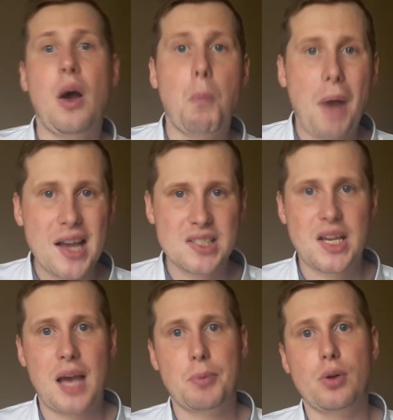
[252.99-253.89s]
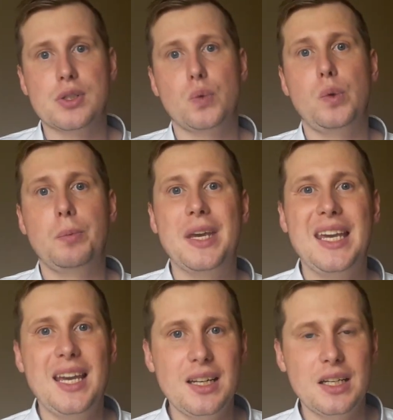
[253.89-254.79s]
My Skype also will be
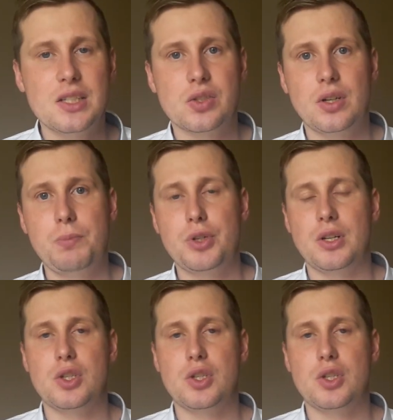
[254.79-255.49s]
in the description,